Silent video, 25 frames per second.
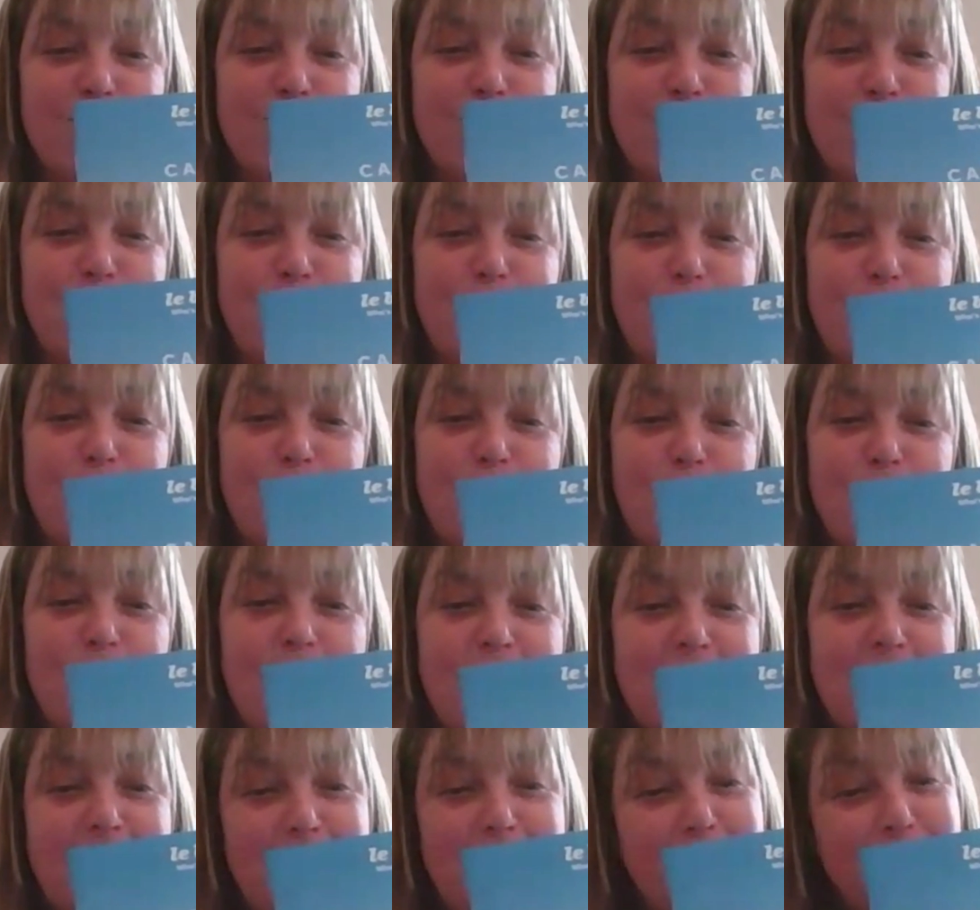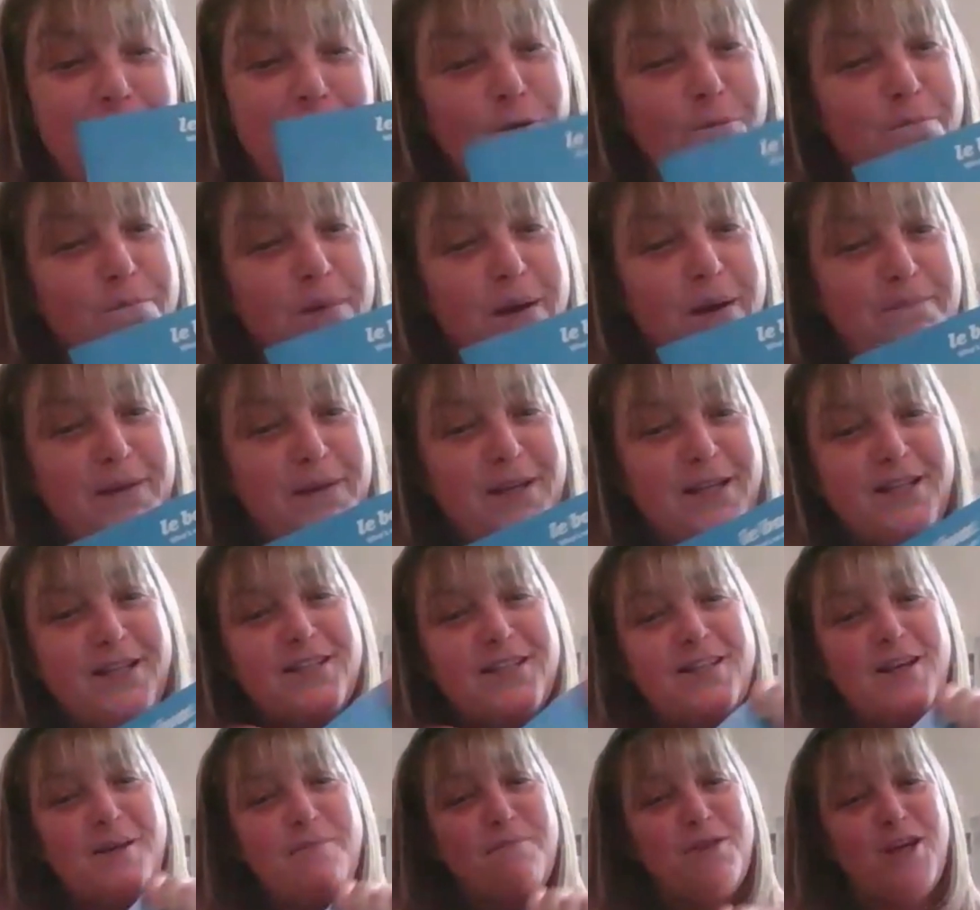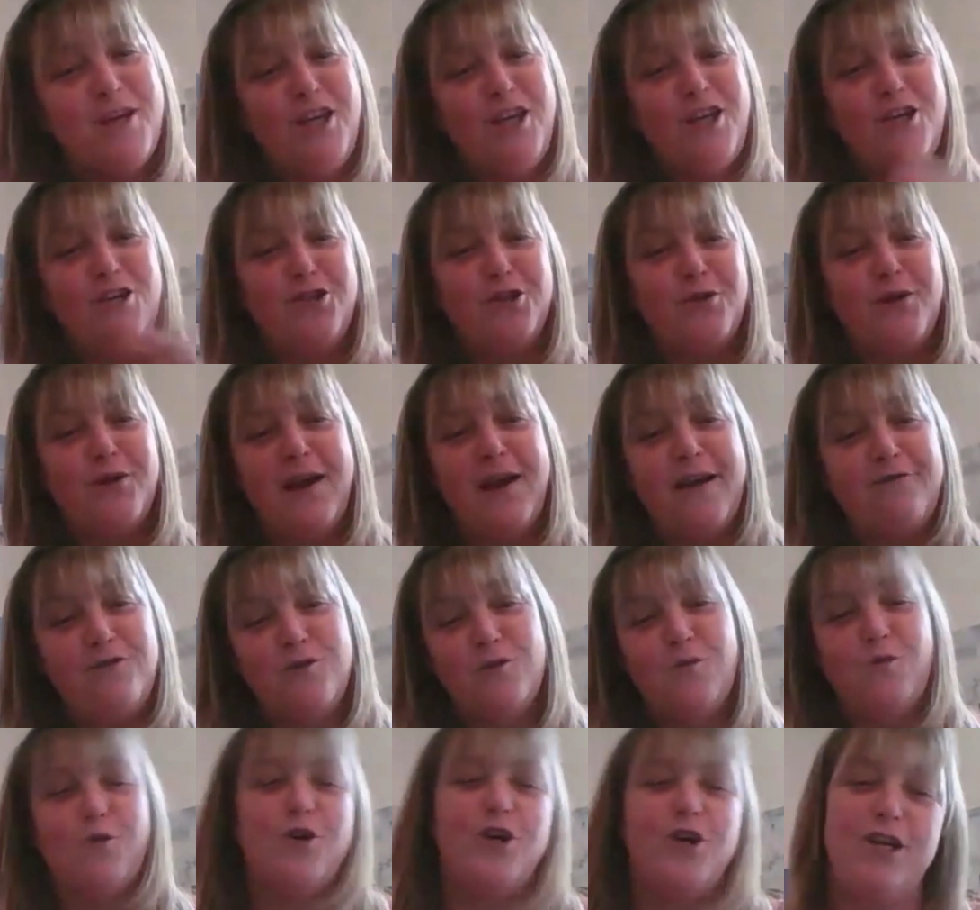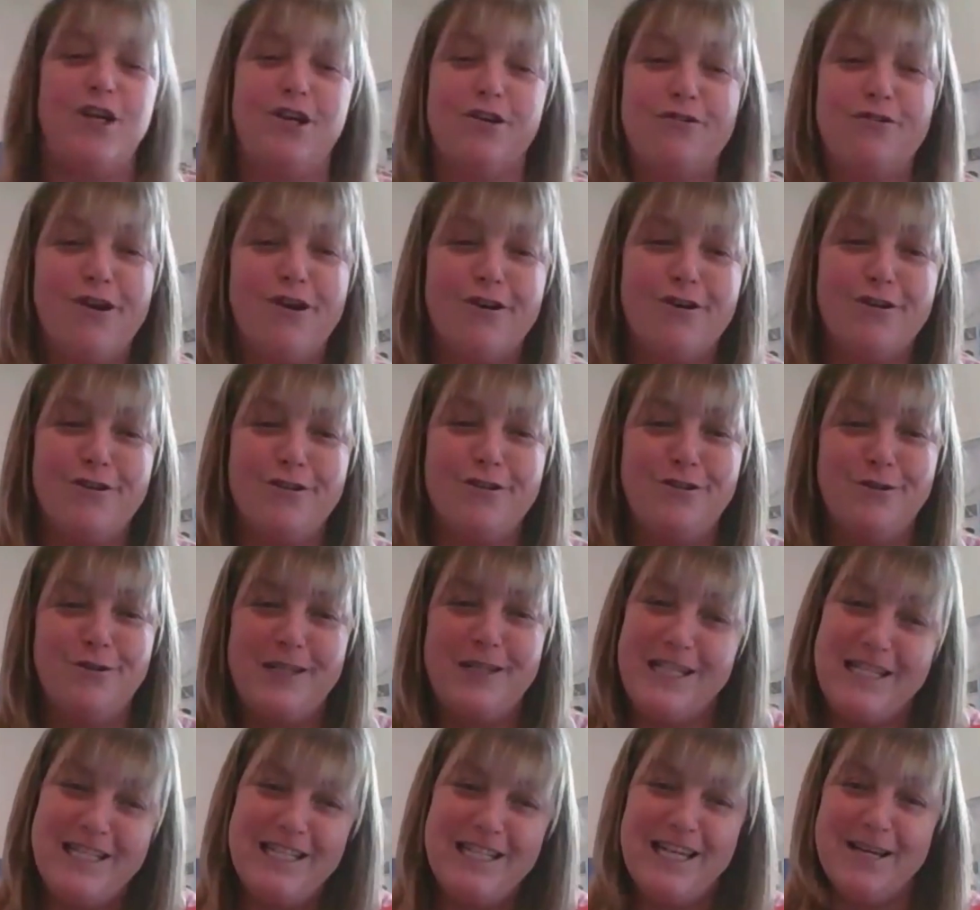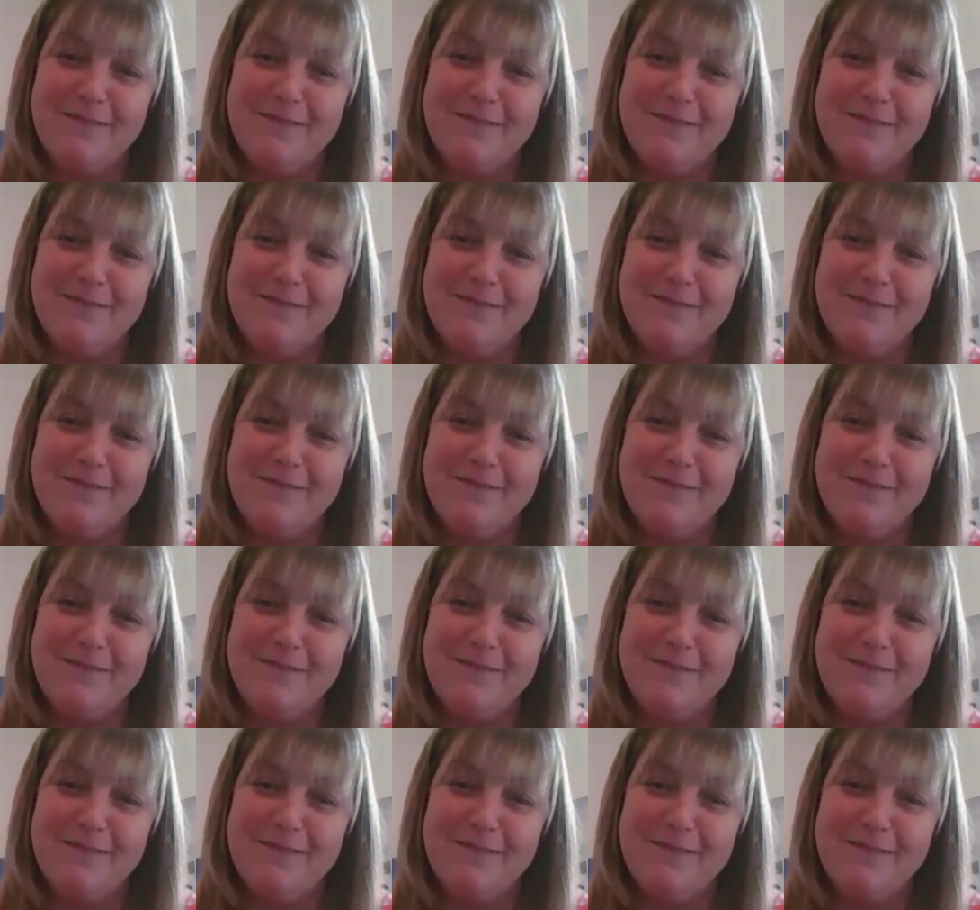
So if you bump into something, you don't have to worry. You're not going to do any damage.